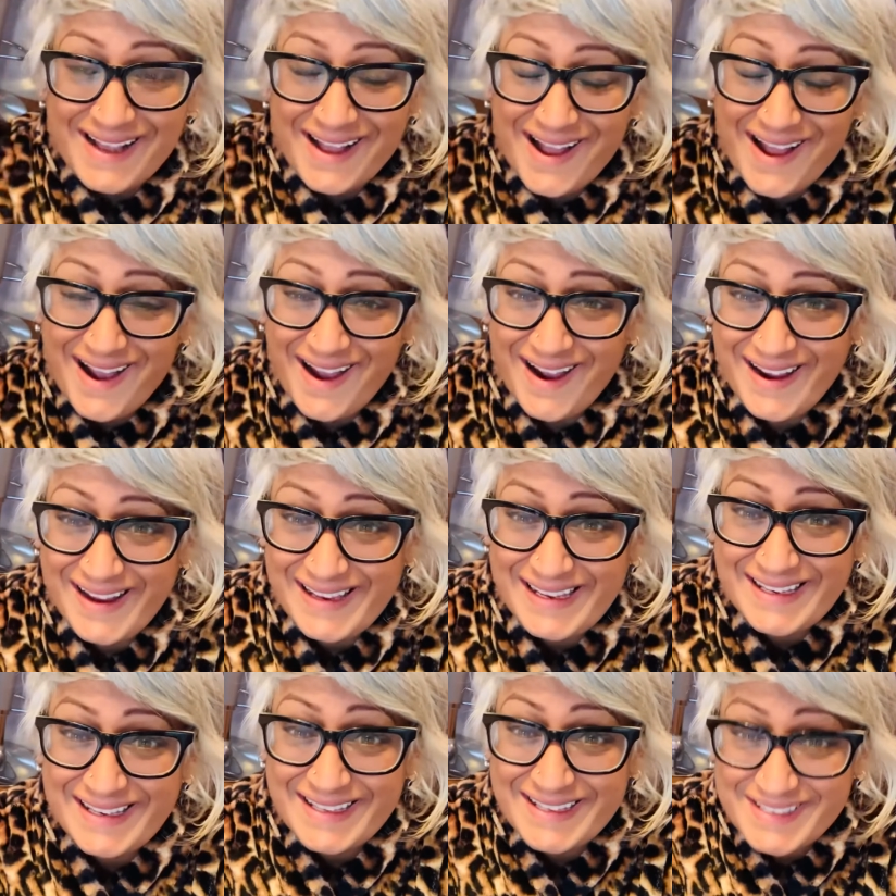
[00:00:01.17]
I
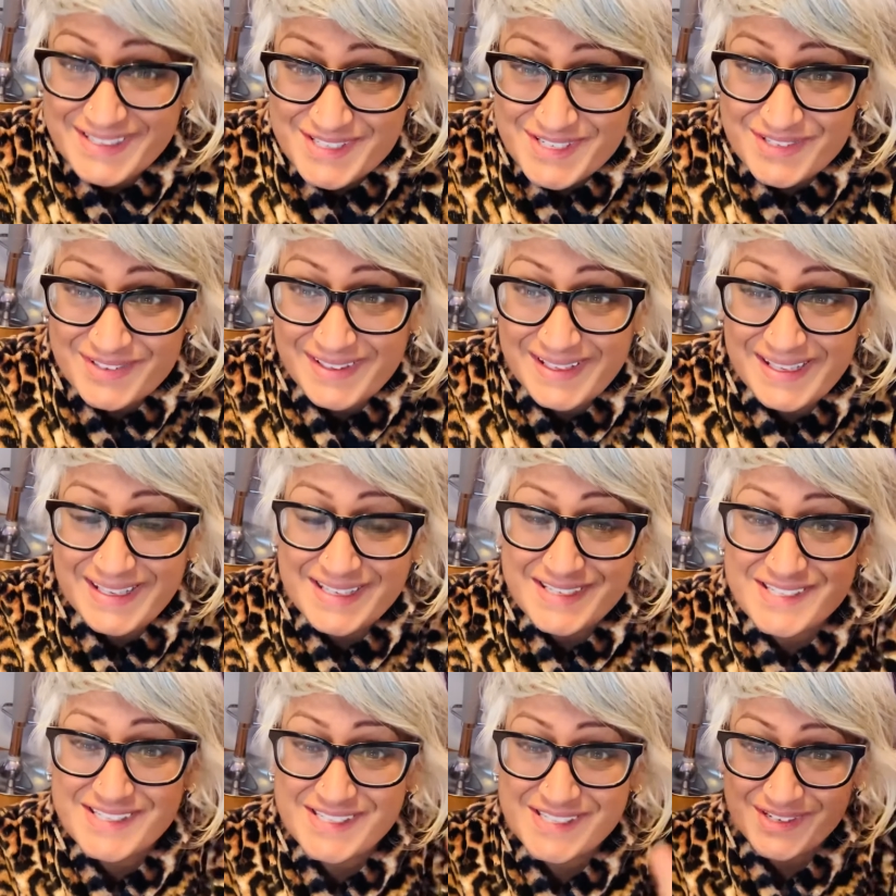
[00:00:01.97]
literally
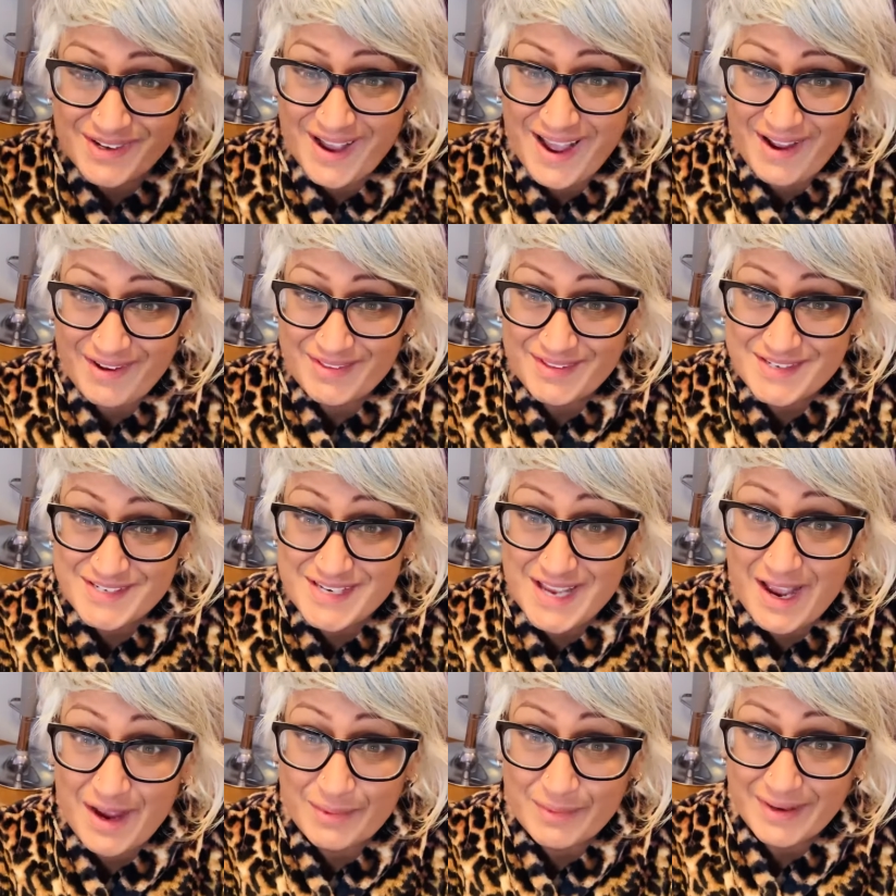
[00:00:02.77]
just got out of the
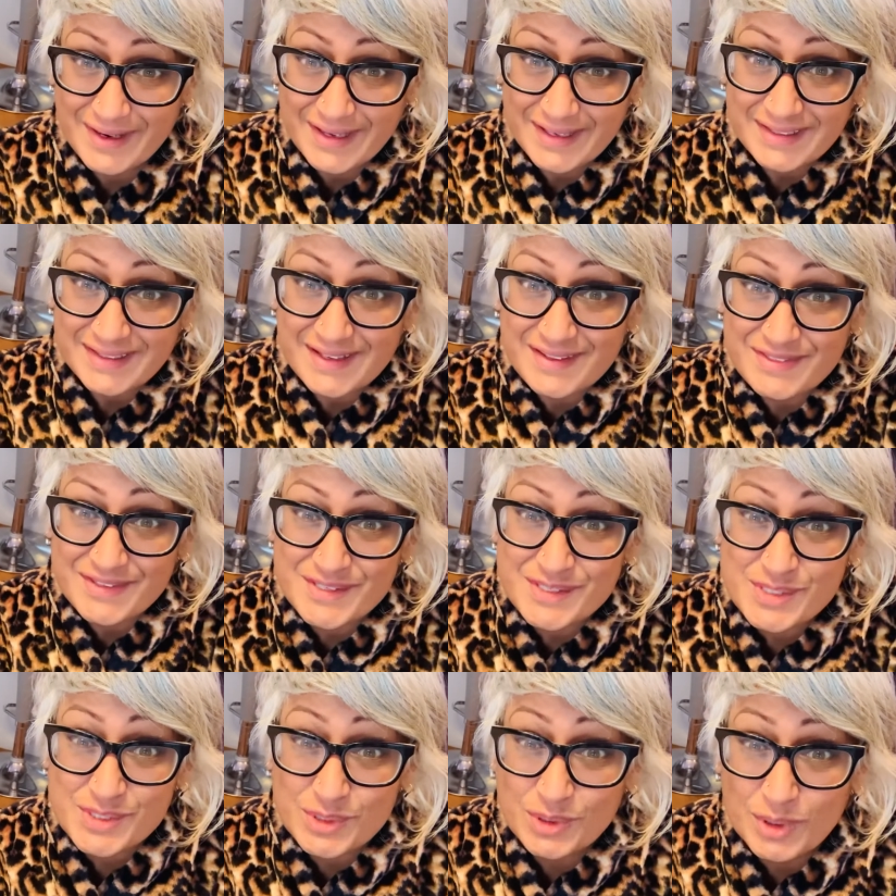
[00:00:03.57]
shower and the
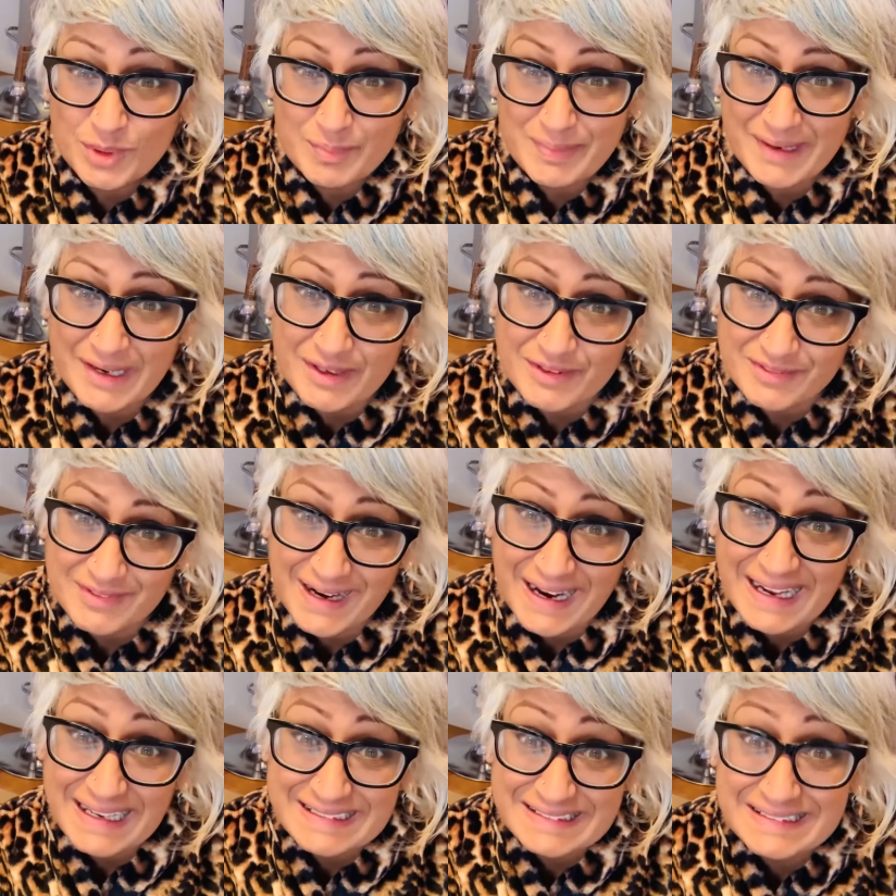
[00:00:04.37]
doorbell
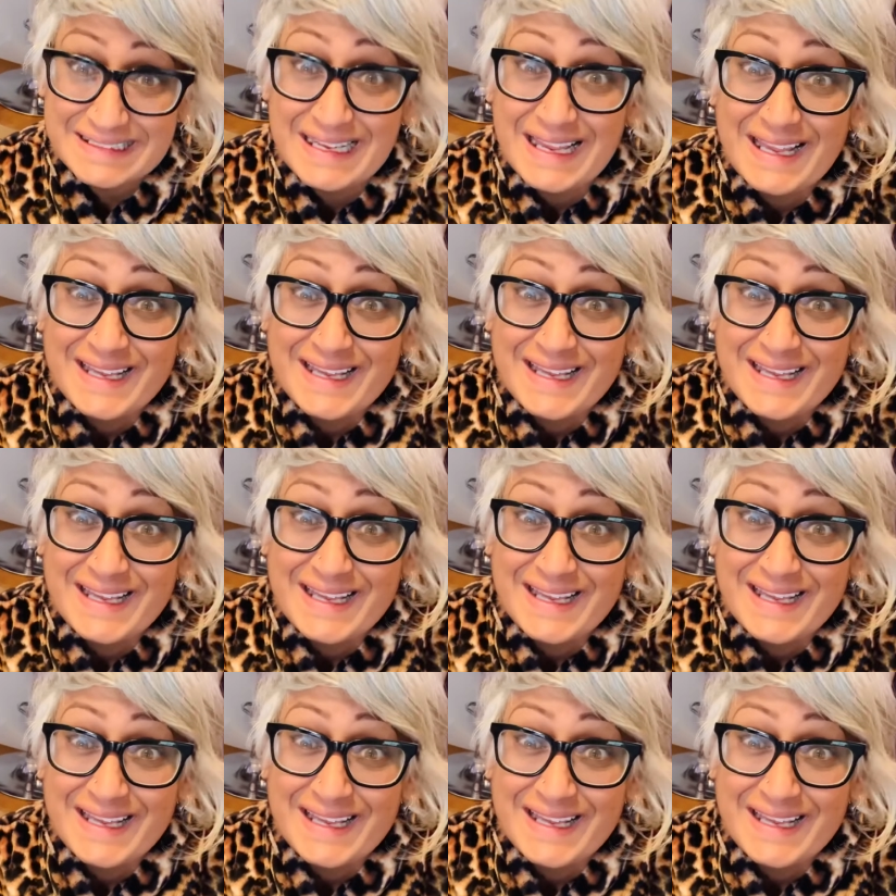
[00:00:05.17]
rang